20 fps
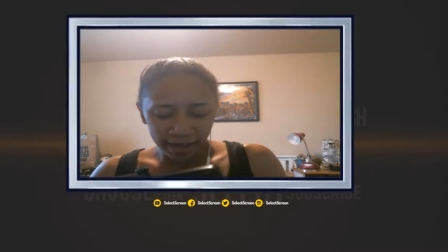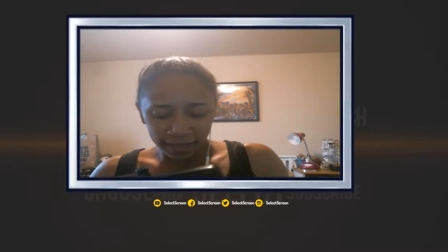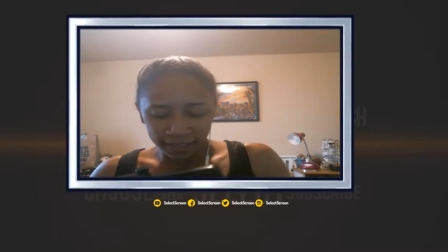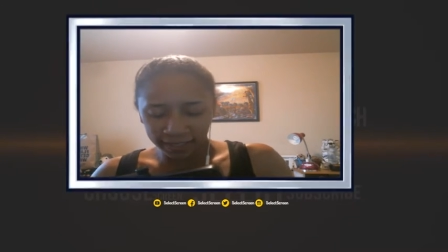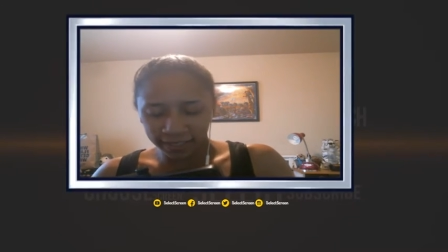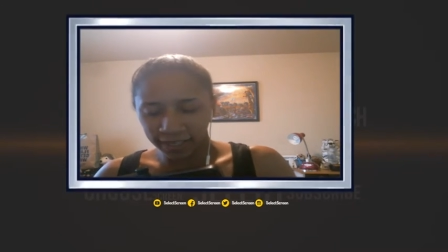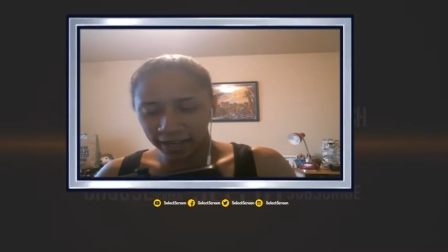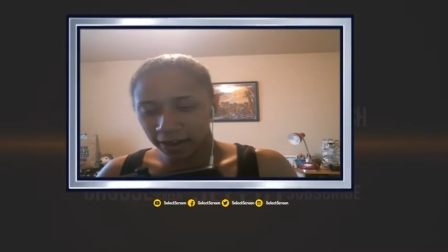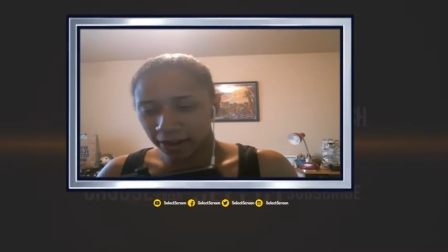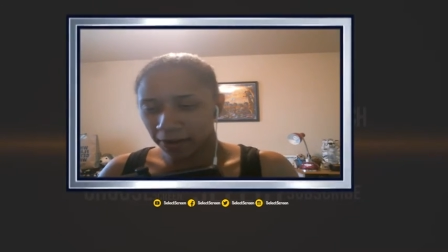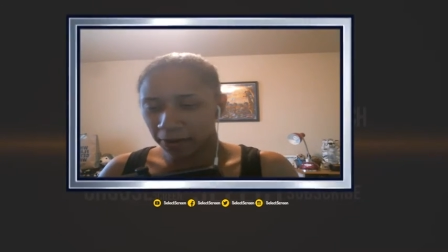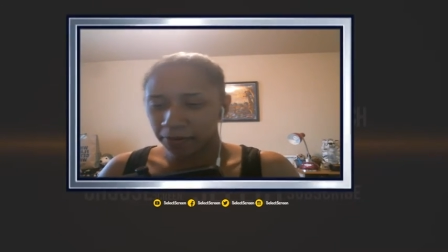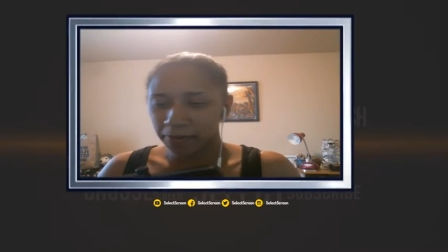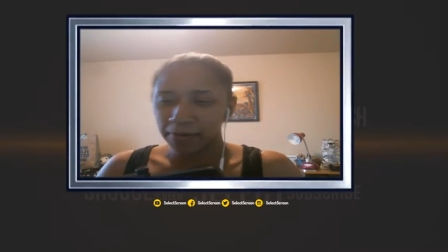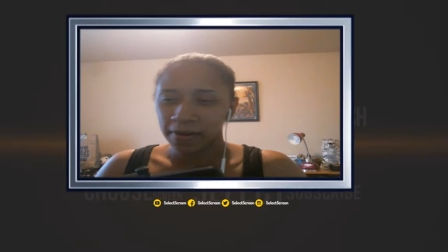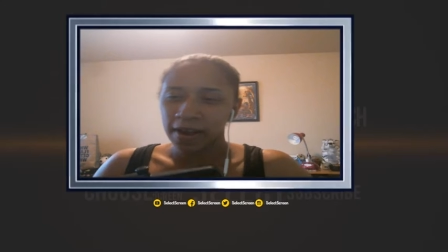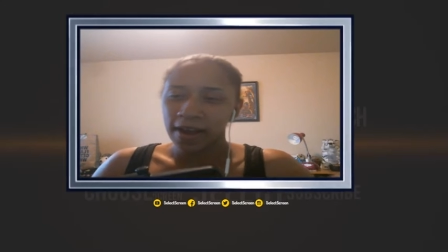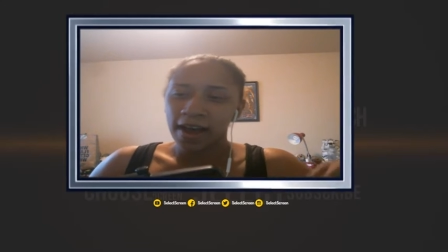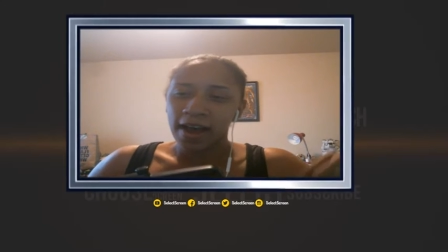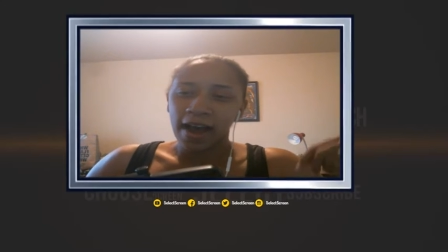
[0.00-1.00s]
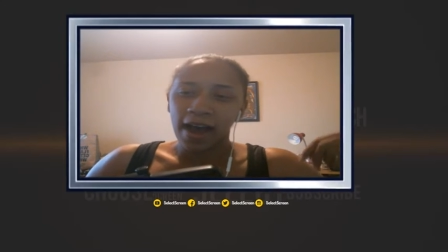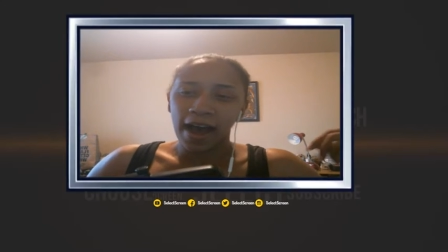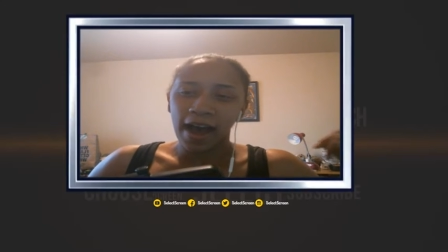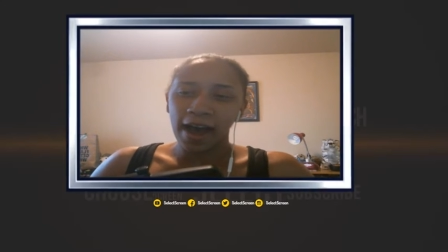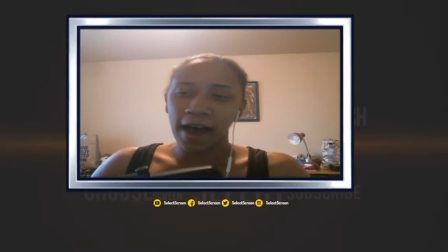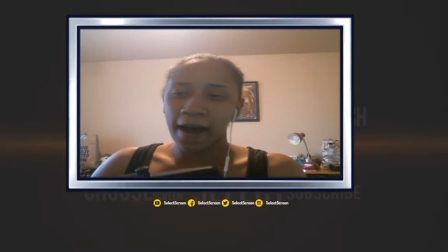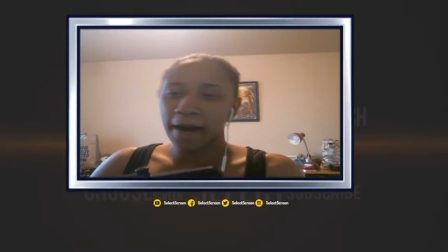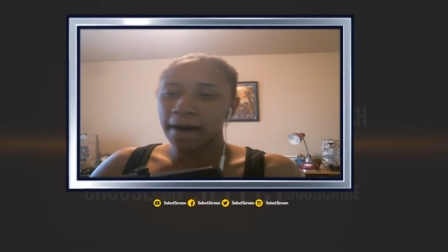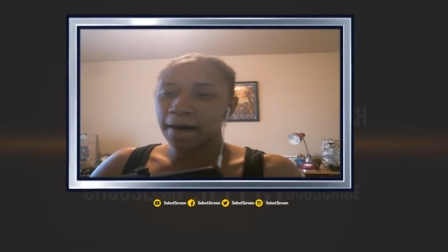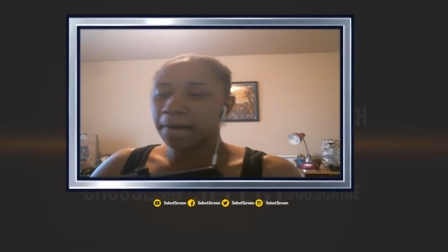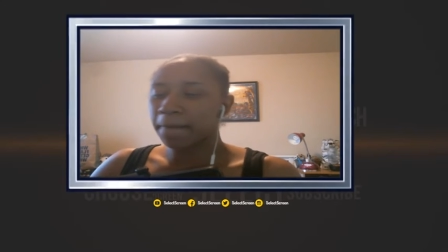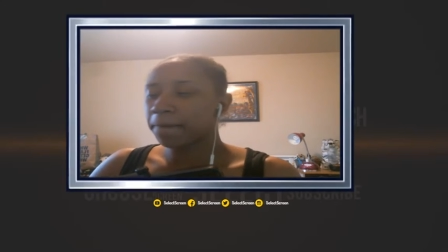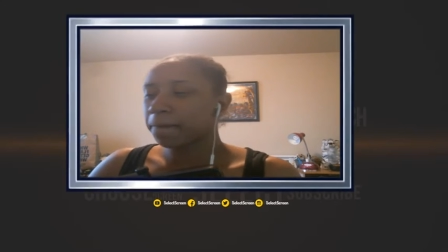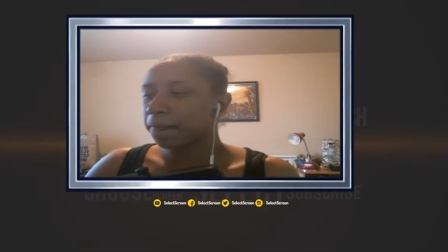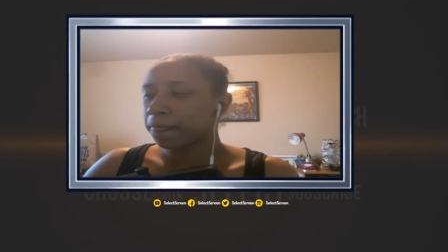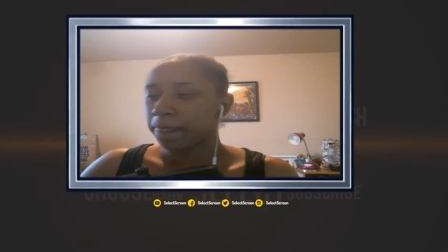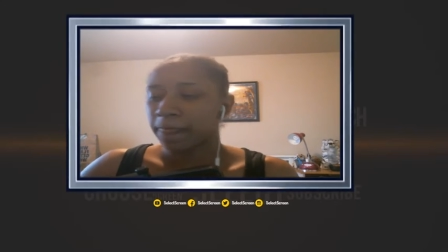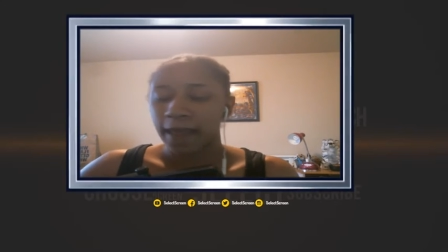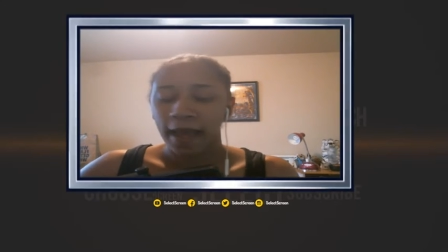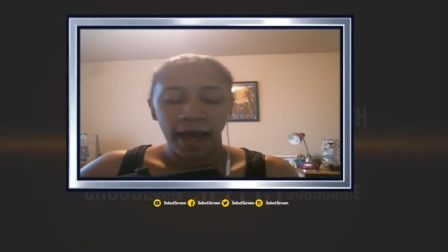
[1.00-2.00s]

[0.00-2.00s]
So um.